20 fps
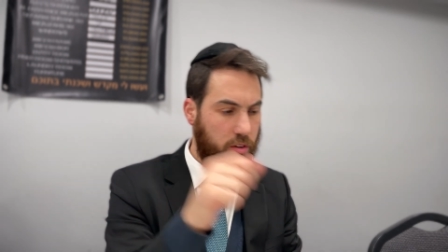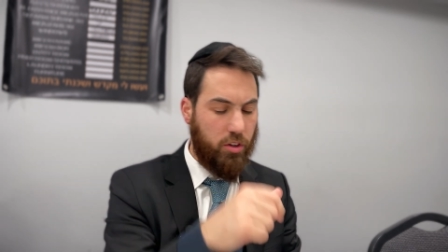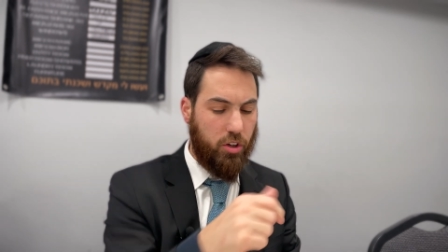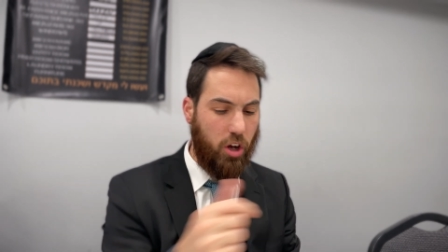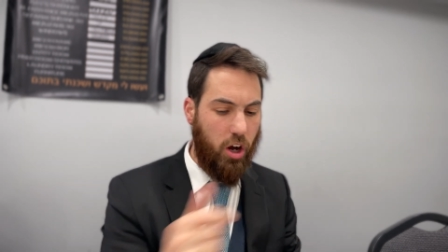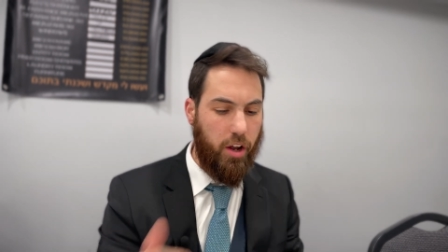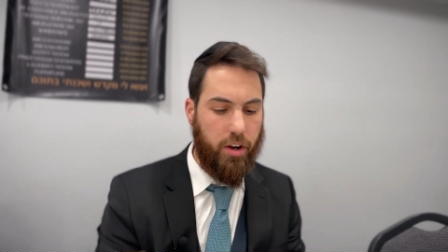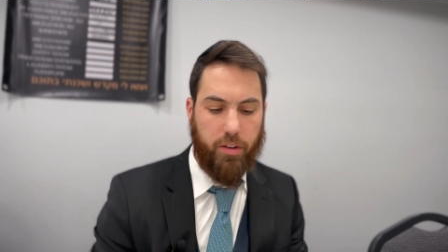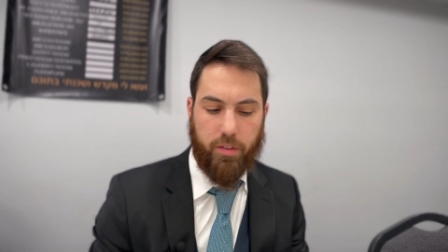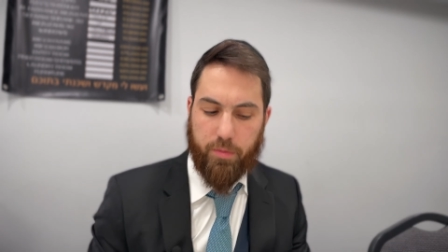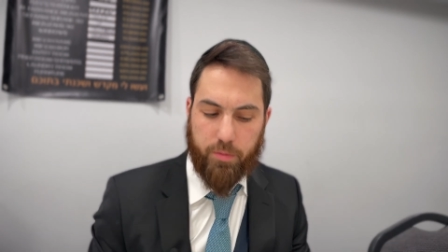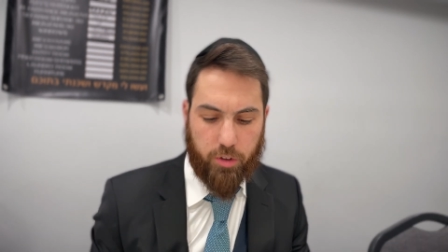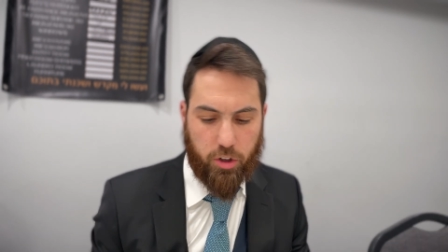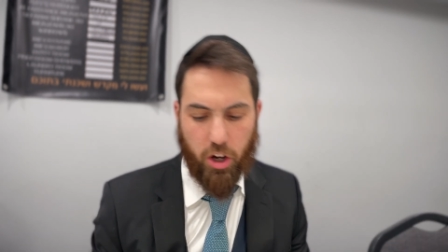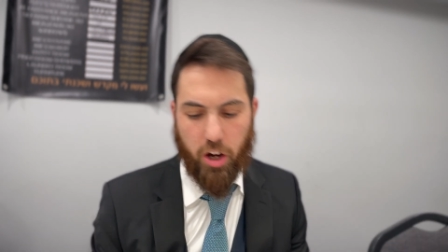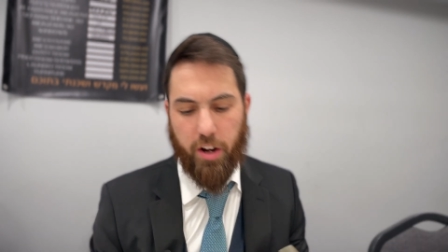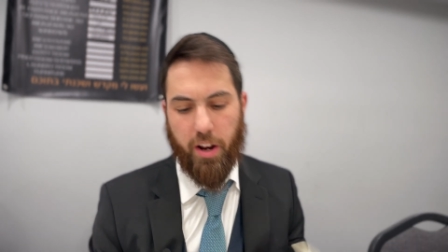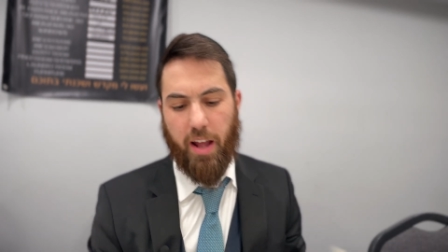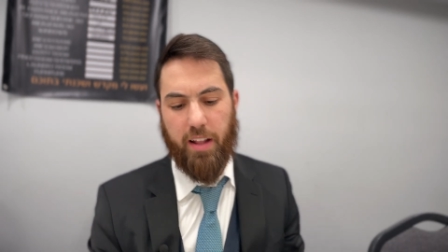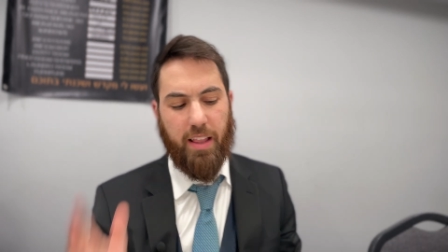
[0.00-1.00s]
Good,
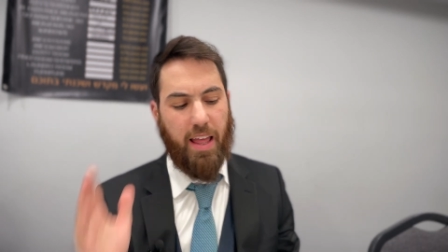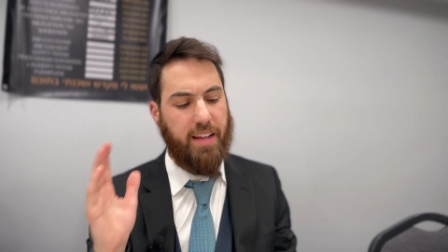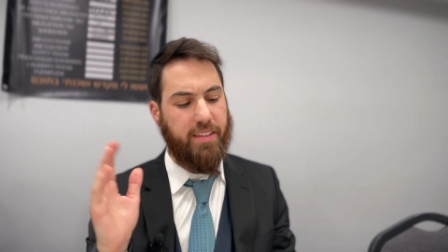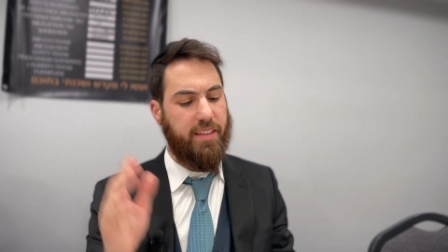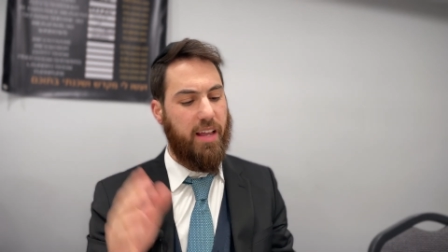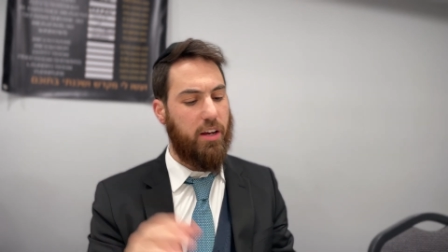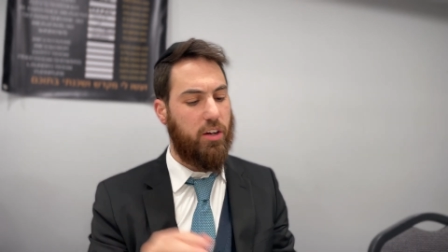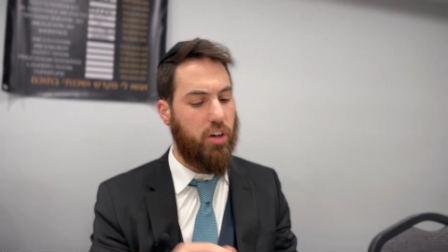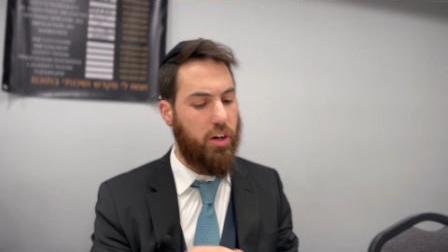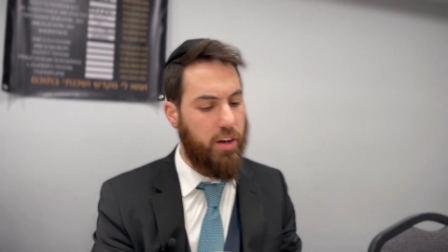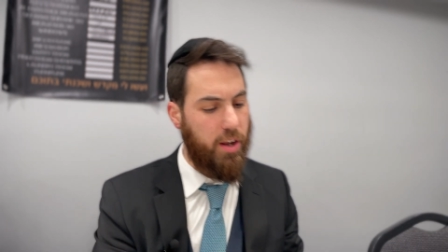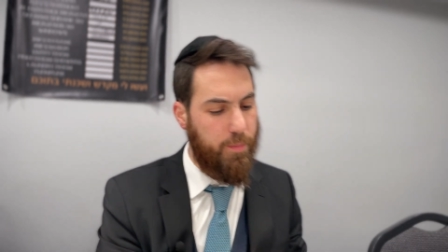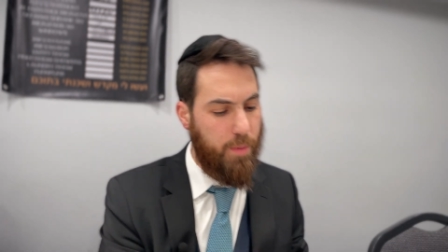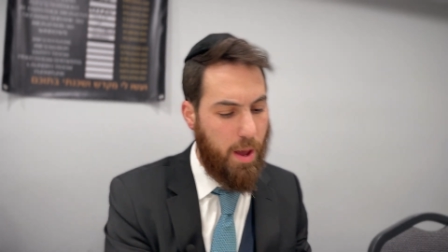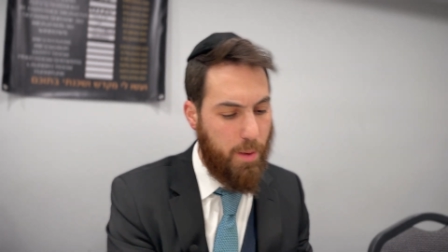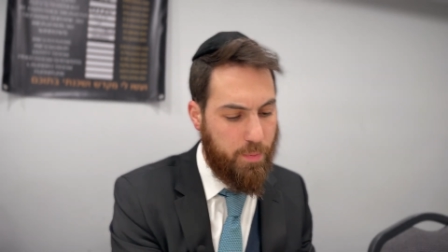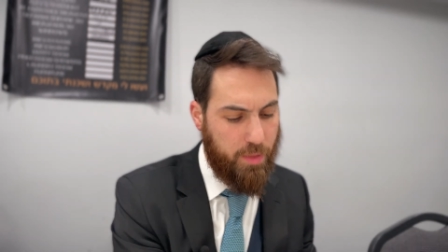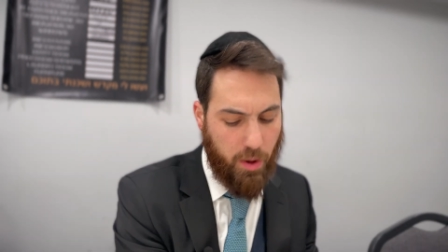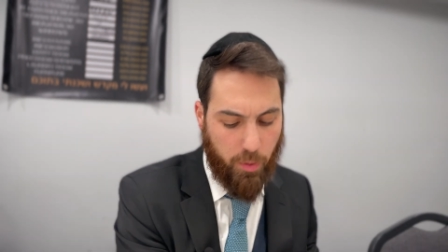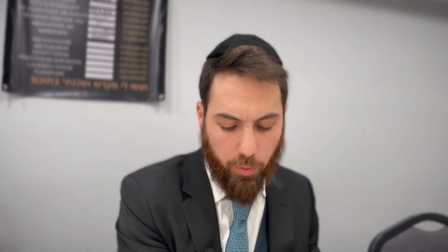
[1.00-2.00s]
good. I like that. Good. I'm
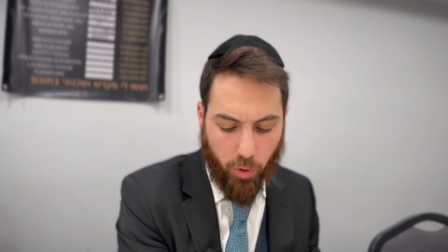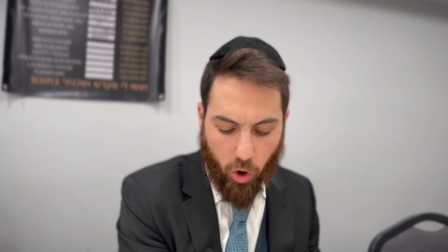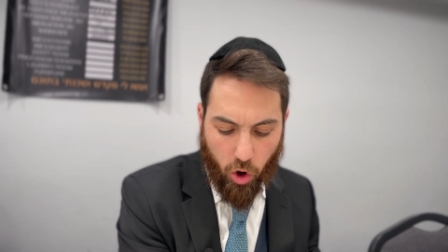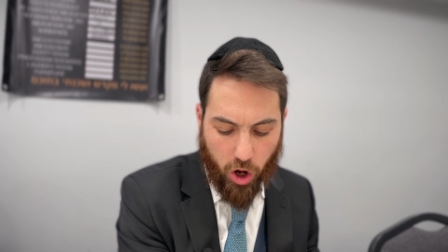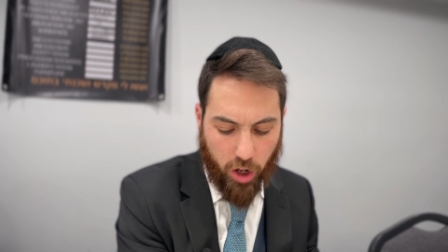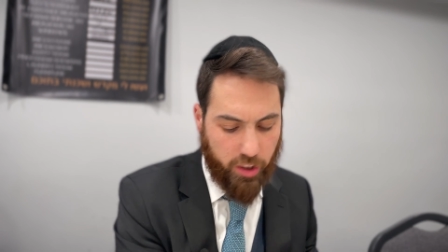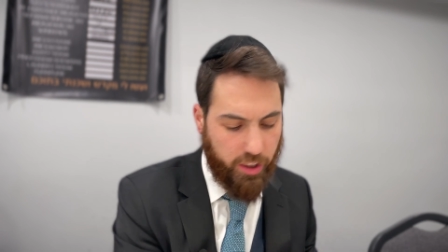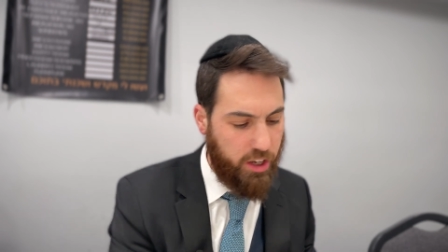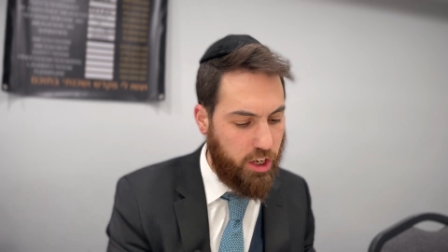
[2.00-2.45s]
happy that we're all